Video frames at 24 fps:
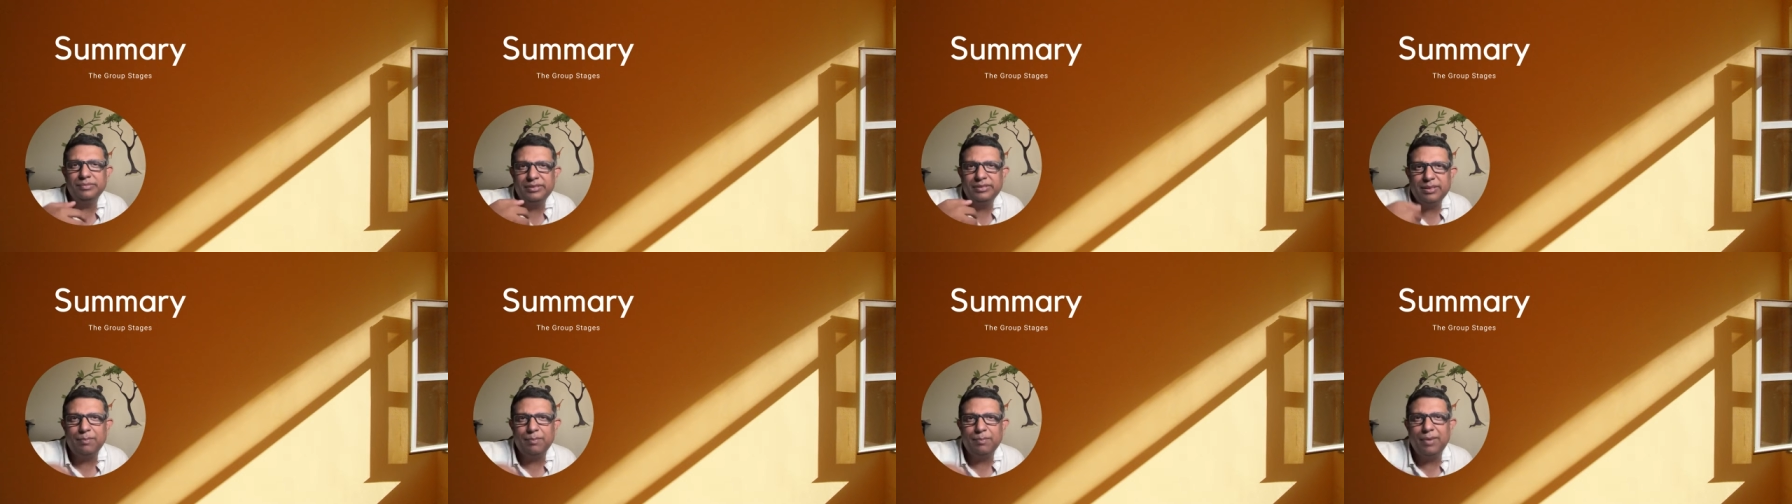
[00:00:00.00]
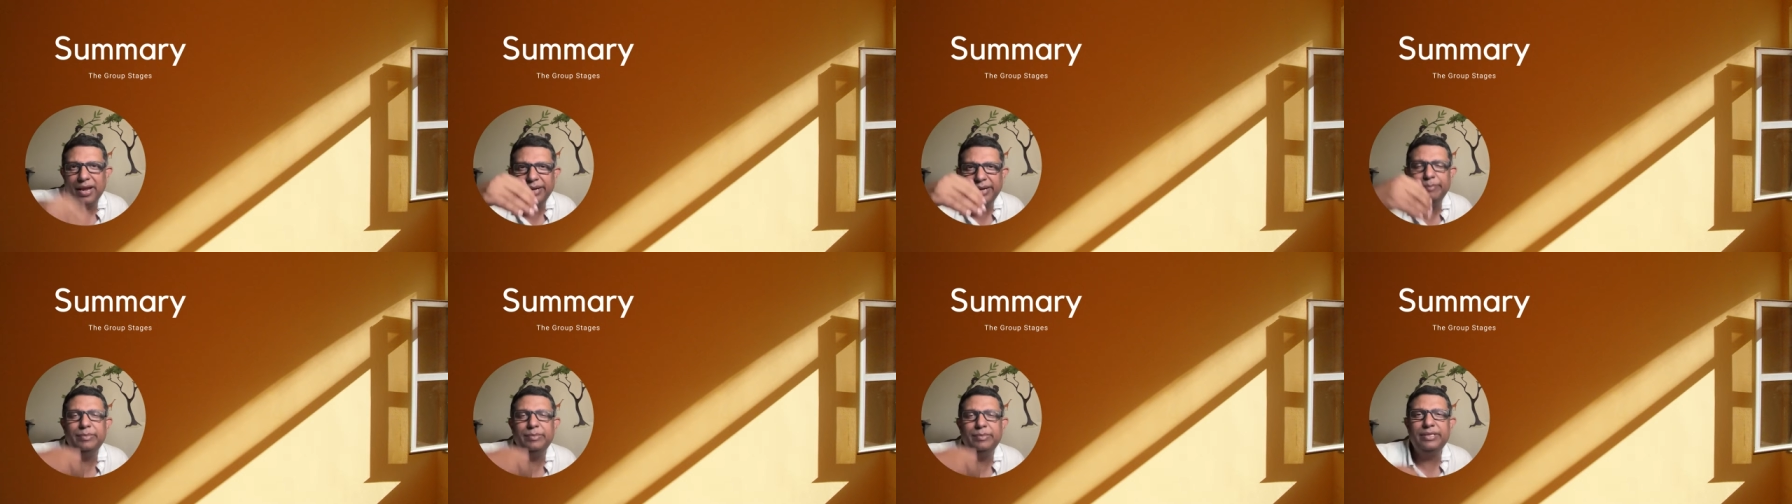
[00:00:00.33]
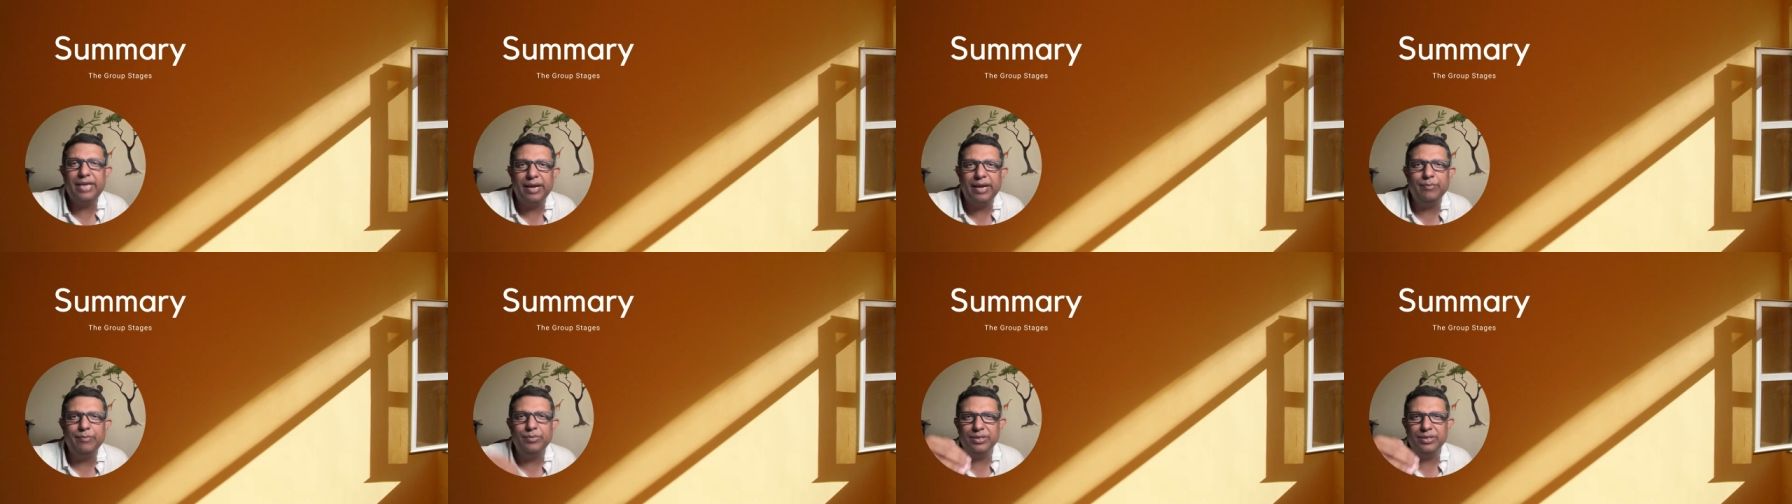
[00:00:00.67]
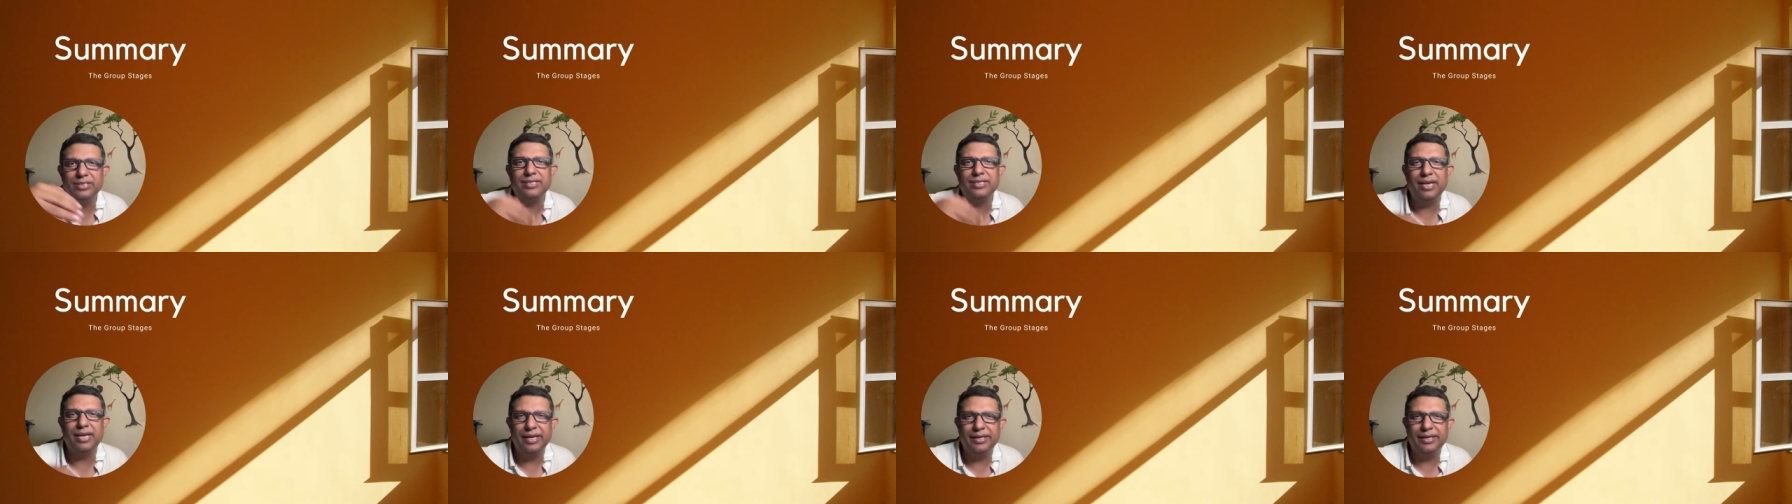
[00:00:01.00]
sublime
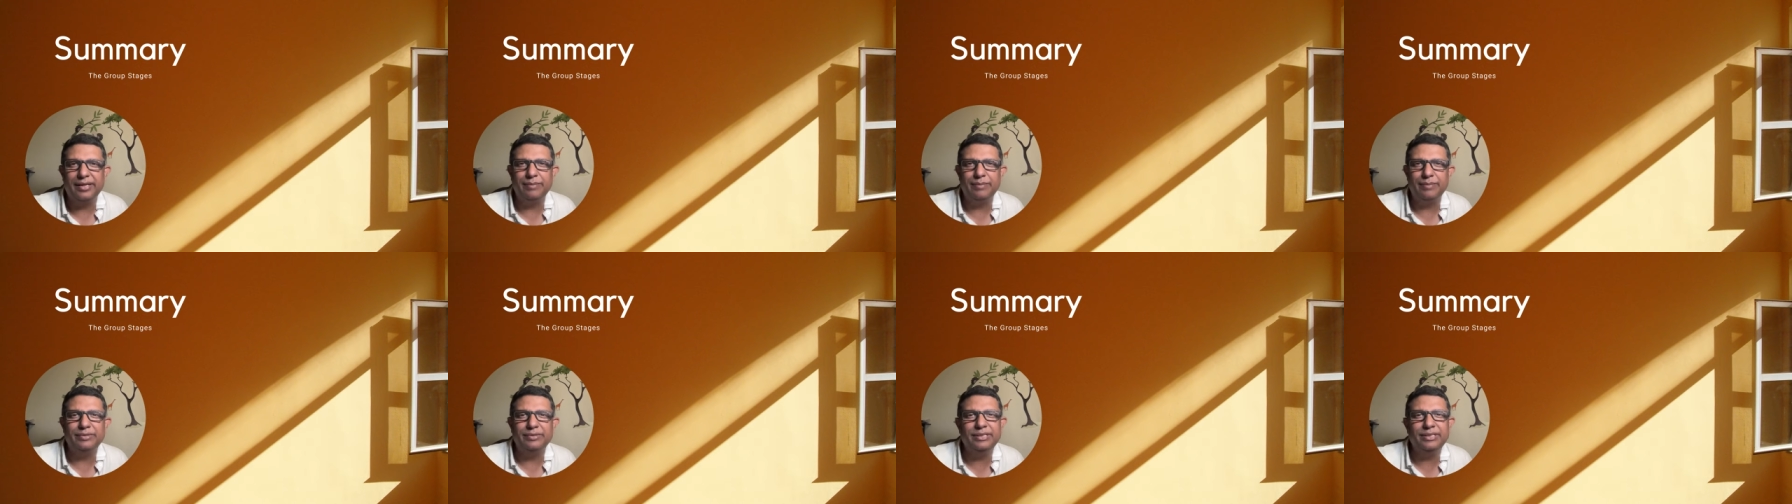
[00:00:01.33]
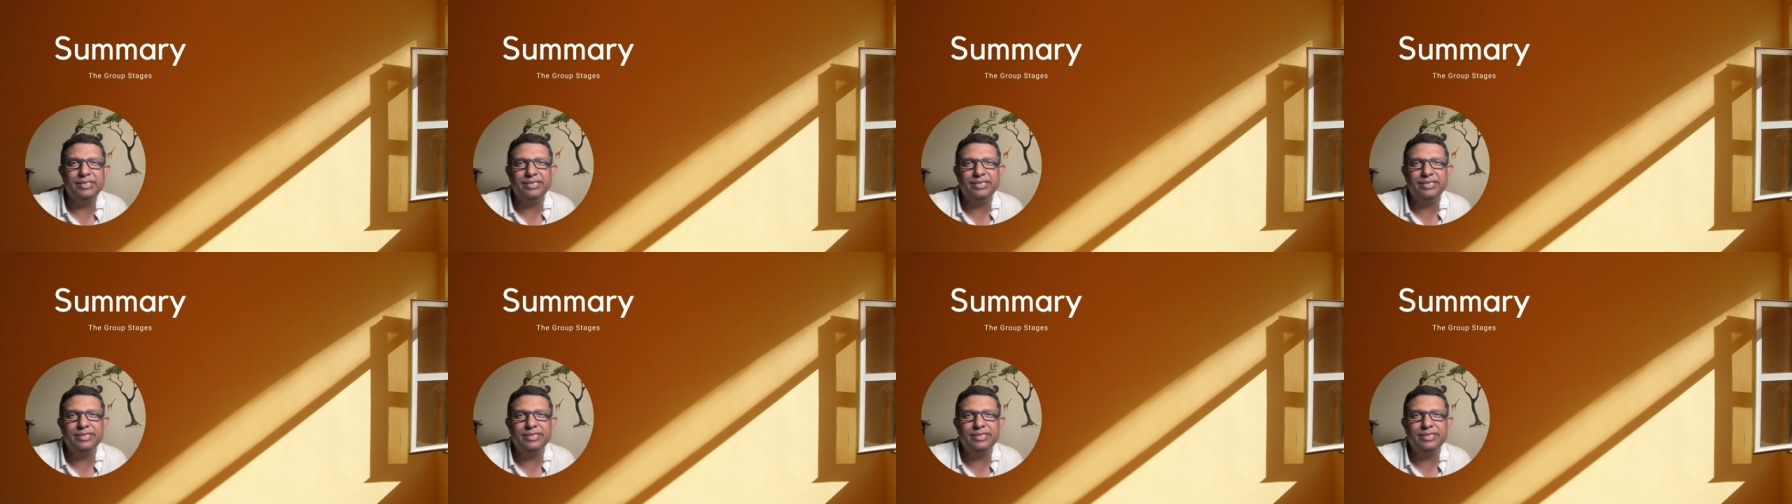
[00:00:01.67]
timers like him.